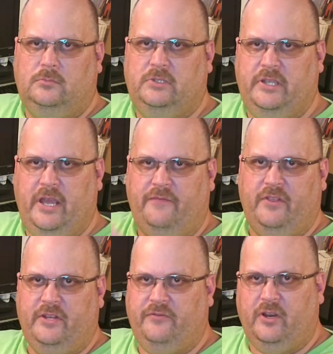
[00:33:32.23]
You have the
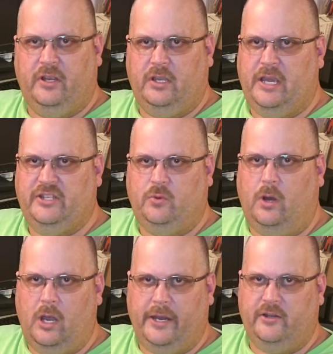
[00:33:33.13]
different kinds of
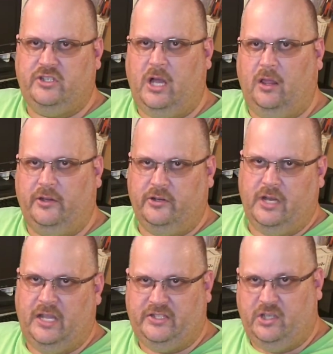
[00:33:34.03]
wire, solid or
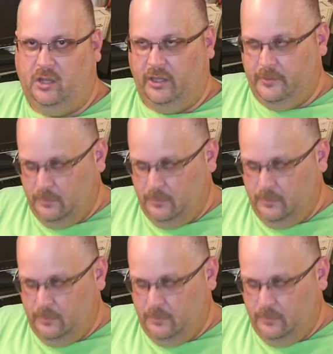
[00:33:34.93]
not solid.